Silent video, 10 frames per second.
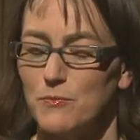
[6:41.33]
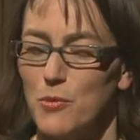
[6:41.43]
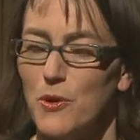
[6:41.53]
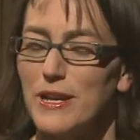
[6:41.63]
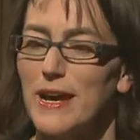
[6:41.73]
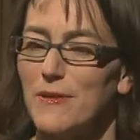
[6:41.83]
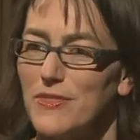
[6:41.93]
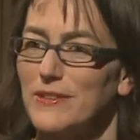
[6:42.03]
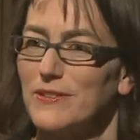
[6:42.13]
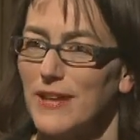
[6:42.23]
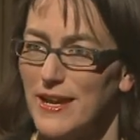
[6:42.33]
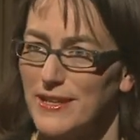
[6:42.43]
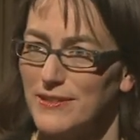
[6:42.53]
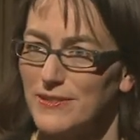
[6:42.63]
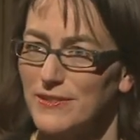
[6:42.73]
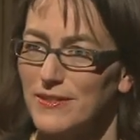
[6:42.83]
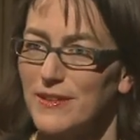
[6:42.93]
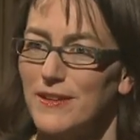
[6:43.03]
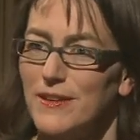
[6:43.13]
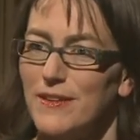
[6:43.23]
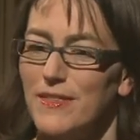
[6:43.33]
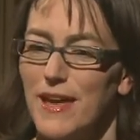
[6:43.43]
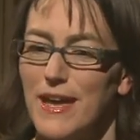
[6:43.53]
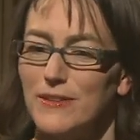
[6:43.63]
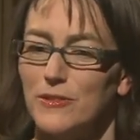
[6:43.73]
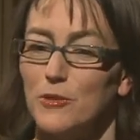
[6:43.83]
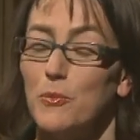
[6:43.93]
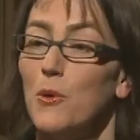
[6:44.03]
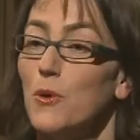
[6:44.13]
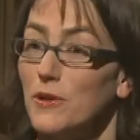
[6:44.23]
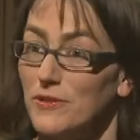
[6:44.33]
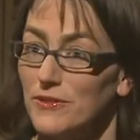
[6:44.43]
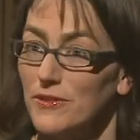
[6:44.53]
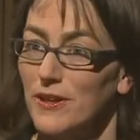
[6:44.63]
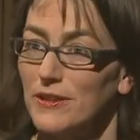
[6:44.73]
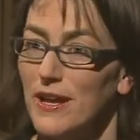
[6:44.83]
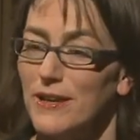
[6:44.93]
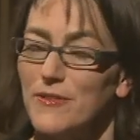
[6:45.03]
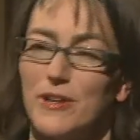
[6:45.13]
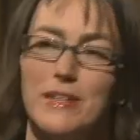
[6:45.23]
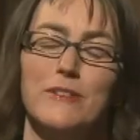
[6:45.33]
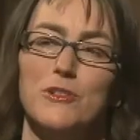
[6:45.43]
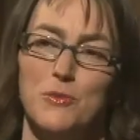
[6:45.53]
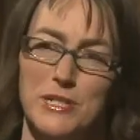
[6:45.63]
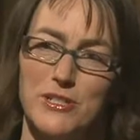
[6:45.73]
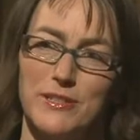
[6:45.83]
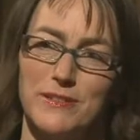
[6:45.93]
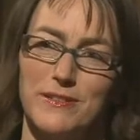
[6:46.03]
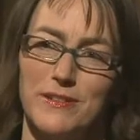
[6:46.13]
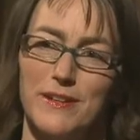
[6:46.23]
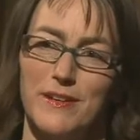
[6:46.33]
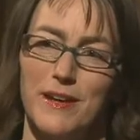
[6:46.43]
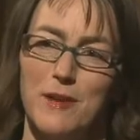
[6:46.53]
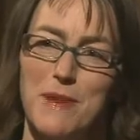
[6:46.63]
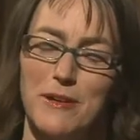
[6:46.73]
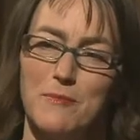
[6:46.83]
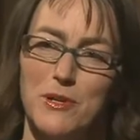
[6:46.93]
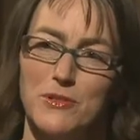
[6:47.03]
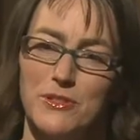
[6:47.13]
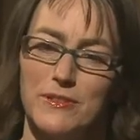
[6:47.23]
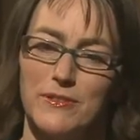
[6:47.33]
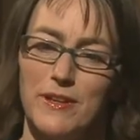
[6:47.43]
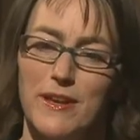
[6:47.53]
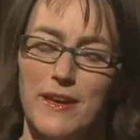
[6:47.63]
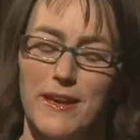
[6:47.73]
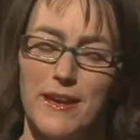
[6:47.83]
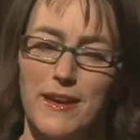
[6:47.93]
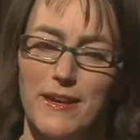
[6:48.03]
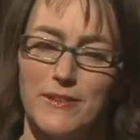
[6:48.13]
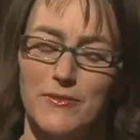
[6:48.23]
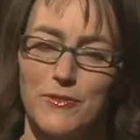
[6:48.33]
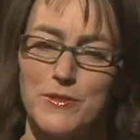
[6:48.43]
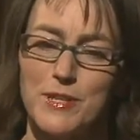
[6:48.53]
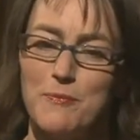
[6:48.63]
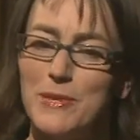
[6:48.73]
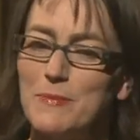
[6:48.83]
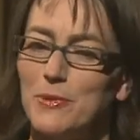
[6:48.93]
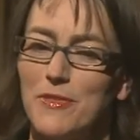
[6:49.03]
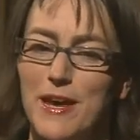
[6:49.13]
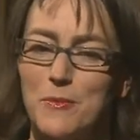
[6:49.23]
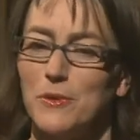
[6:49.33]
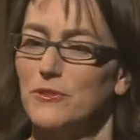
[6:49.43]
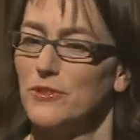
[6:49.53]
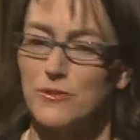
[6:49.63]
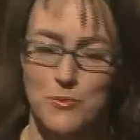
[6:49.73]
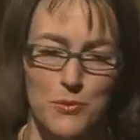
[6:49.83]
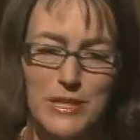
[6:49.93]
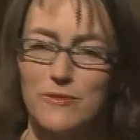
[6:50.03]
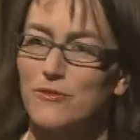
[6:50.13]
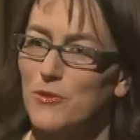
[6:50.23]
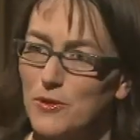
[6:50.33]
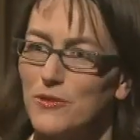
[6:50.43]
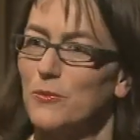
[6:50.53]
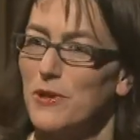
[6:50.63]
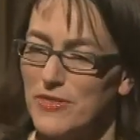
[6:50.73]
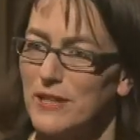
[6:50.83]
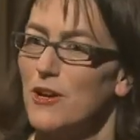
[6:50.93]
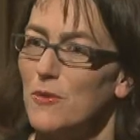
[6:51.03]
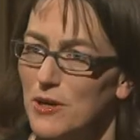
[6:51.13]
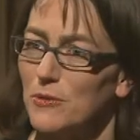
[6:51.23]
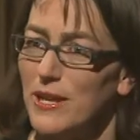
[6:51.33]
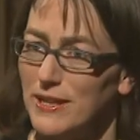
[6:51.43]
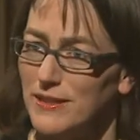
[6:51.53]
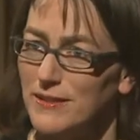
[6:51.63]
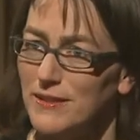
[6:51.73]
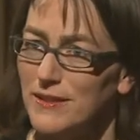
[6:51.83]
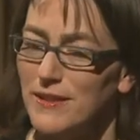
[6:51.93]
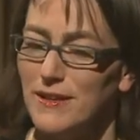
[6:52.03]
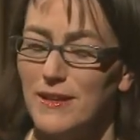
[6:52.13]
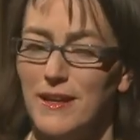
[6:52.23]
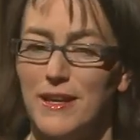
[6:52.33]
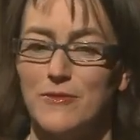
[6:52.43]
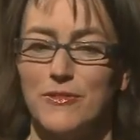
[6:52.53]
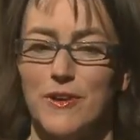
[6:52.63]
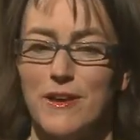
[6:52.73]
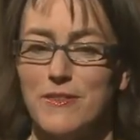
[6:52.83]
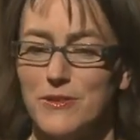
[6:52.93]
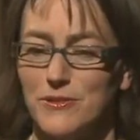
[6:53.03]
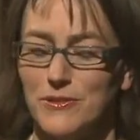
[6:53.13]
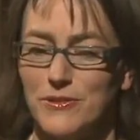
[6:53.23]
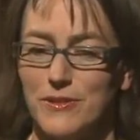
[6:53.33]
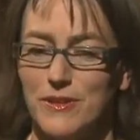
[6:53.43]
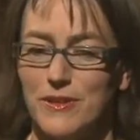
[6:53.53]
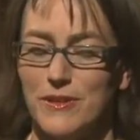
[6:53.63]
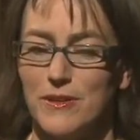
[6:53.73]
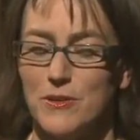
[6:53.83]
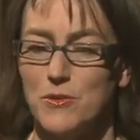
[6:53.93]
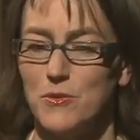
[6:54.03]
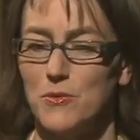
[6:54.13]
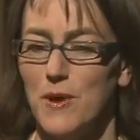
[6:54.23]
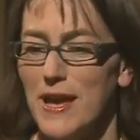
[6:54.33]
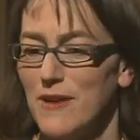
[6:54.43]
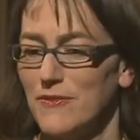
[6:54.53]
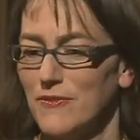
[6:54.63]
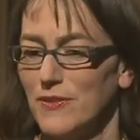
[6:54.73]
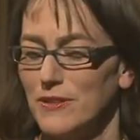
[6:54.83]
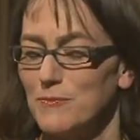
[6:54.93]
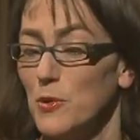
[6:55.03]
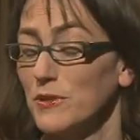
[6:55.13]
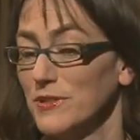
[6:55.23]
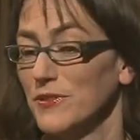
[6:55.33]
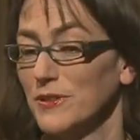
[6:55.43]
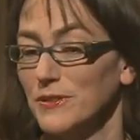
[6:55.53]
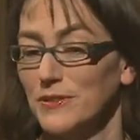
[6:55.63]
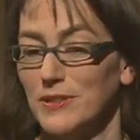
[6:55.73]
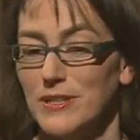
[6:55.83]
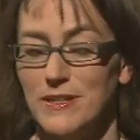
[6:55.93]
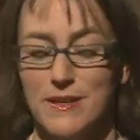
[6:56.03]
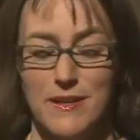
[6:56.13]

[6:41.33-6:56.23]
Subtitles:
point out the science that supports a lot of our intuitions about emotions. And for some people that will just reinforce what they know already. And for others who have more difficulty